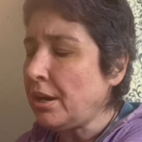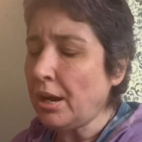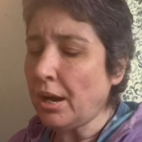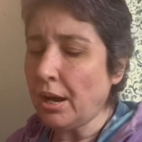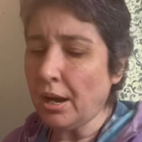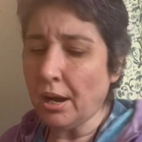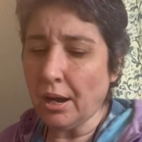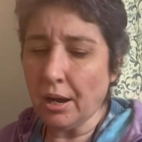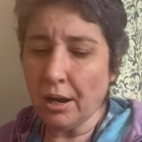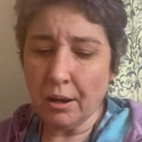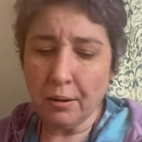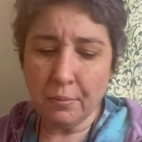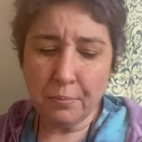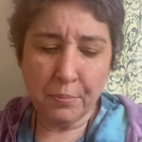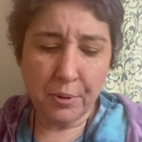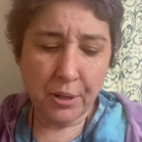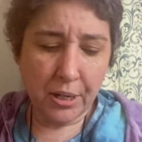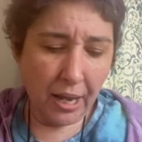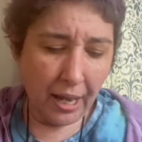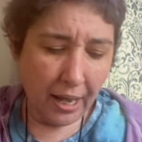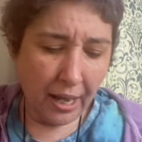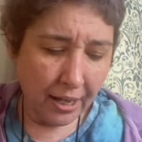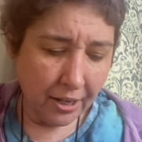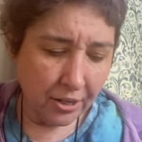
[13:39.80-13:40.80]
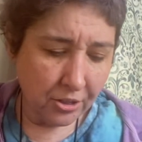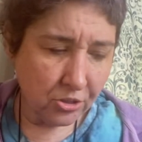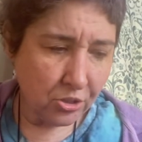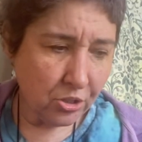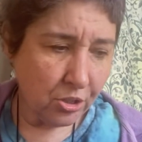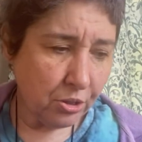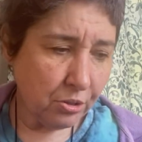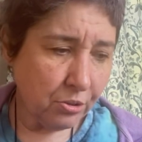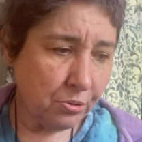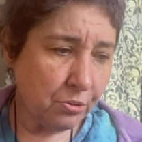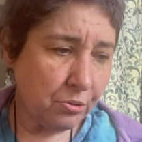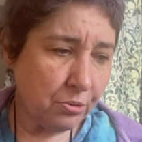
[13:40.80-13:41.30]
But as
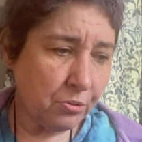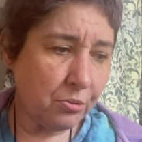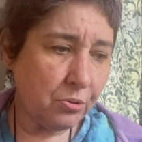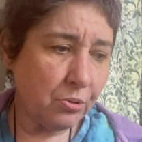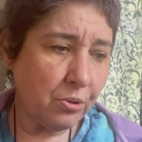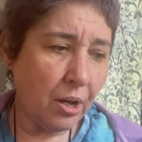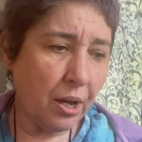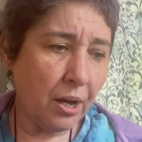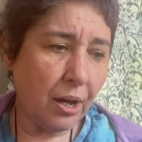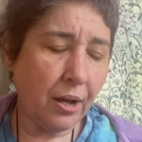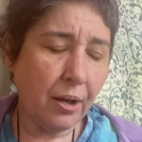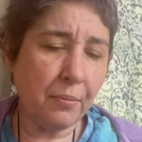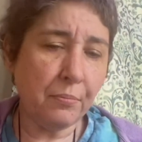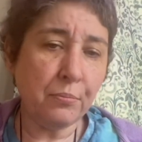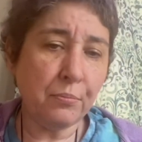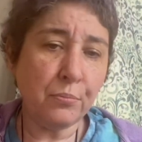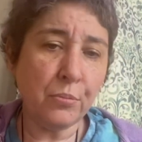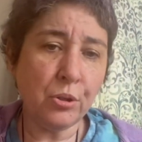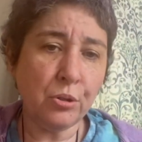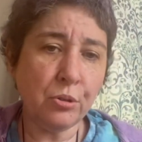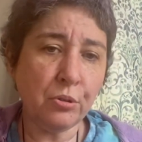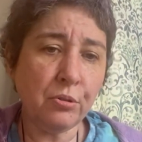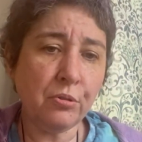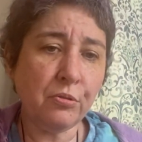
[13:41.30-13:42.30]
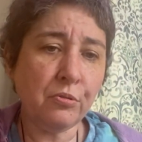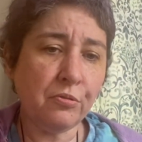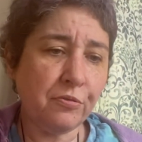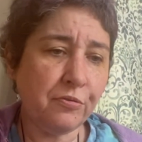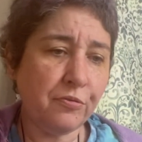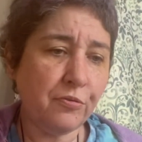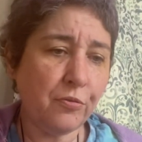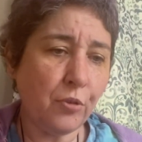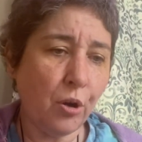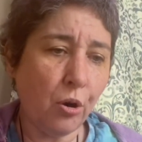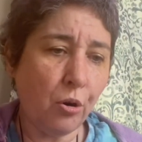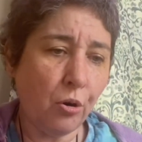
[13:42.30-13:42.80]
you move
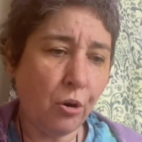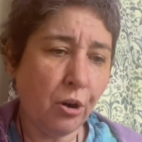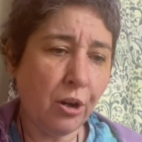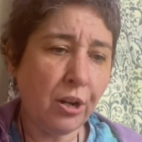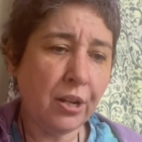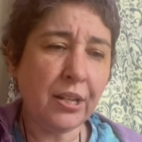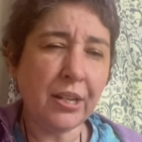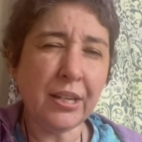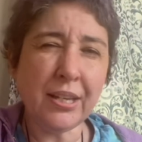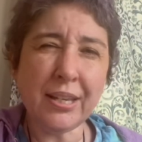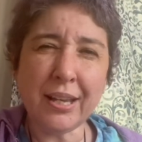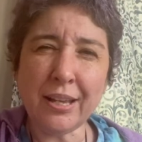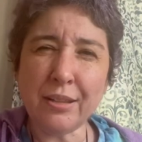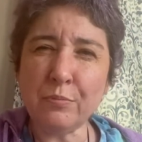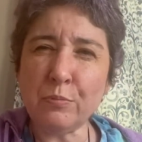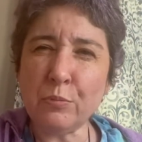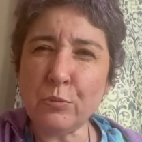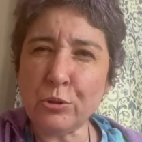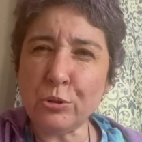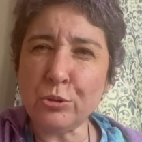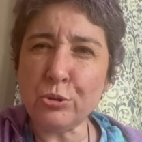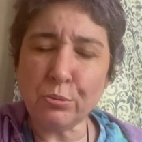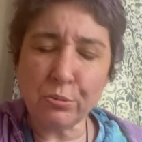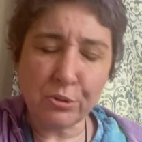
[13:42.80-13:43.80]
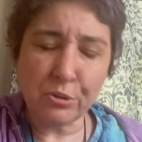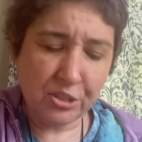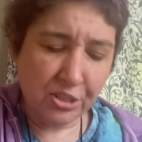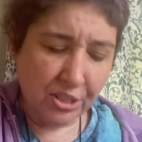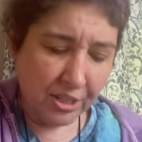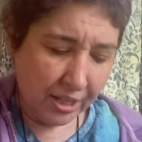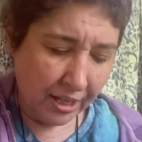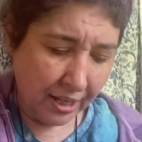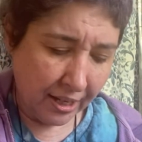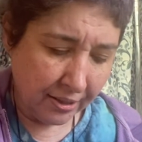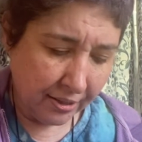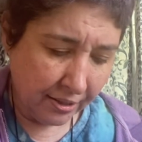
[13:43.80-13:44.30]
on and get more towards
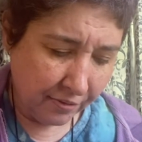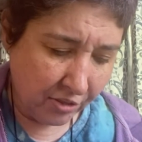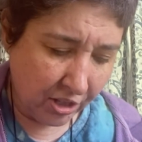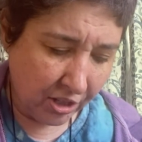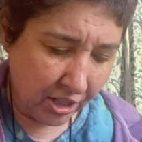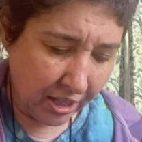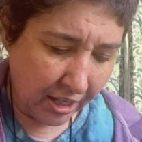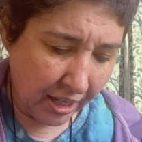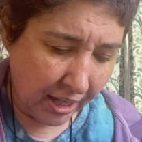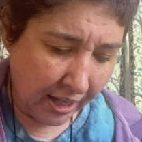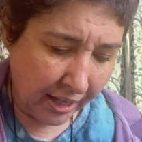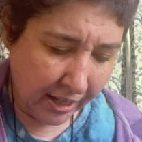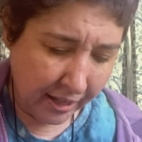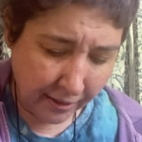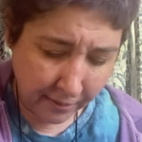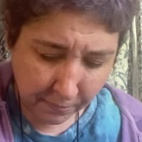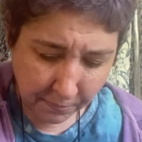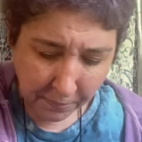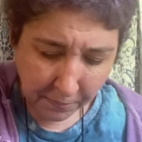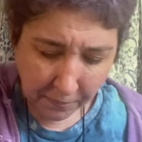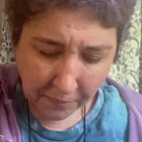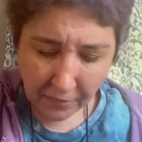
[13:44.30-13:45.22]
the end of the cane,